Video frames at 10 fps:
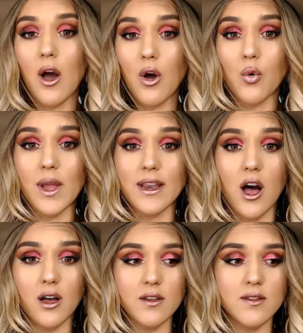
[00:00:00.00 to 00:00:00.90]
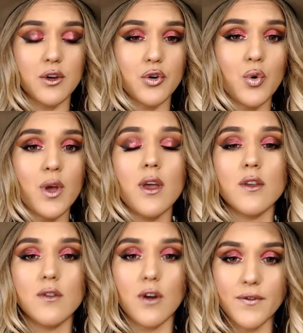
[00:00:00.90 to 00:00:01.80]
Oh, and also,
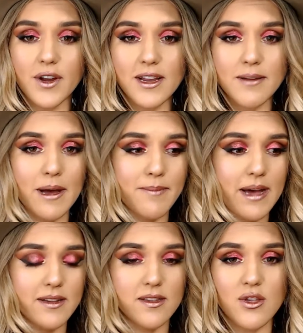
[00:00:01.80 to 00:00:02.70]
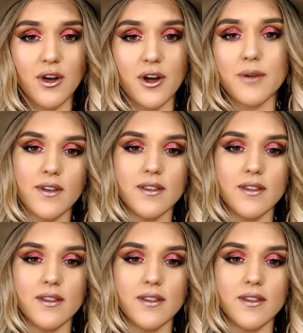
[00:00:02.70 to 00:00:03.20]
don't forget about Boxycharm.